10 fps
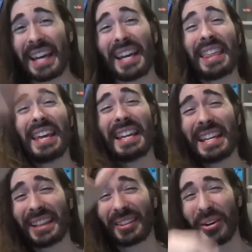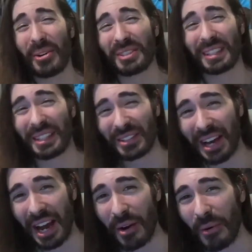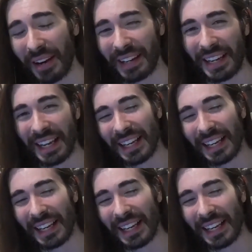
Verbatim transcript: And then he throws the little guy away.